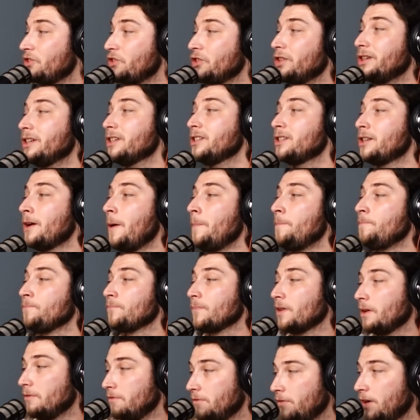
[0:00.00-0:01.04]
just
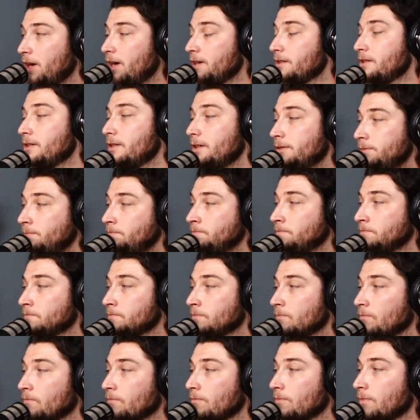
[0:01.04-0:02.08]
vodka,
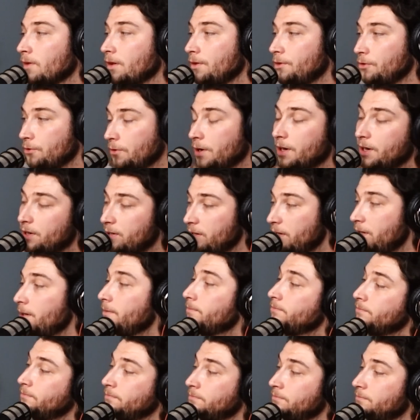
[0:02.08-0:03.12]
grenadine,
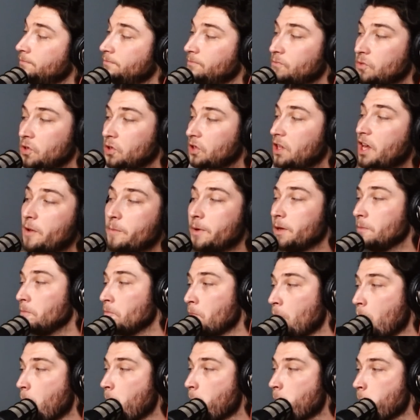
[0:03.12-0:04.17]
lemon
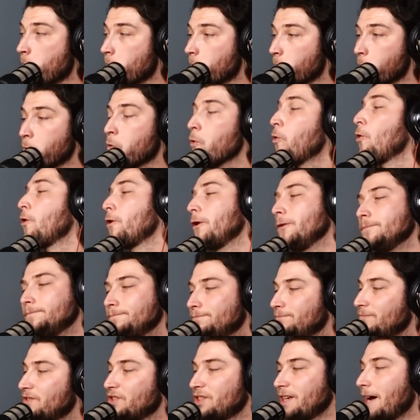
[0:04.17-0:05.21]
or
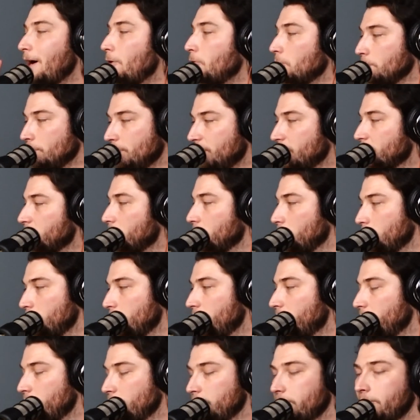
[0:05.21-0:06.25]
sour mix or
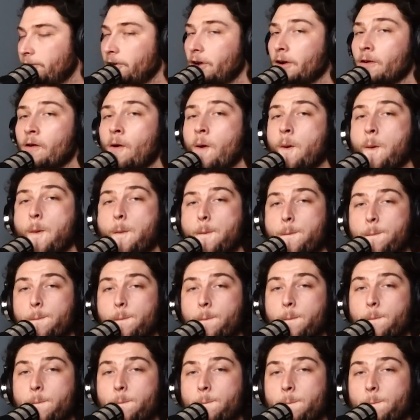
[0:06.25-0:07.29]
whatever the fuck.
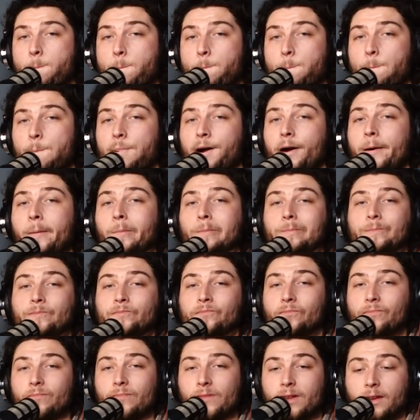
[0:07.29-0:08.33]
But
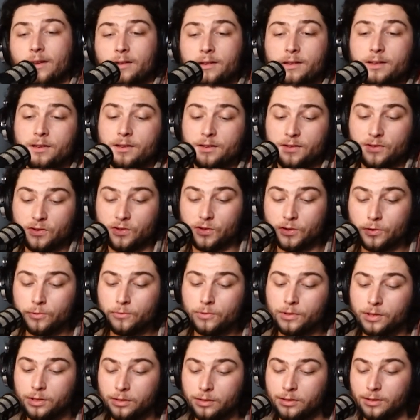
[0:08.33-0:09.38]
you
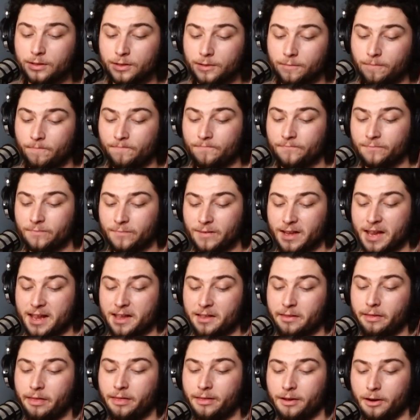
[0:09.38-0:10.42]
could,
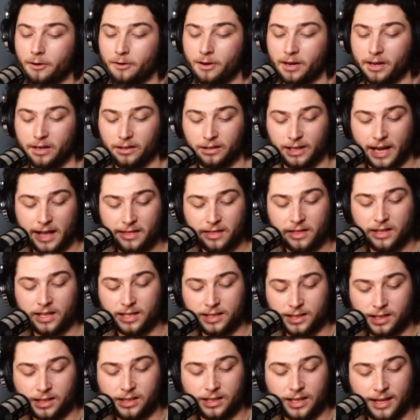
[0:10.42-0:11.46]
in theory, let
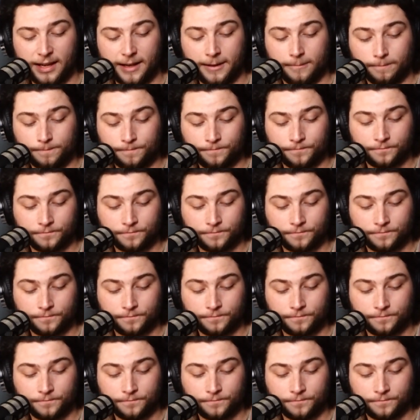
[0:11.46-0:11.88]
this sit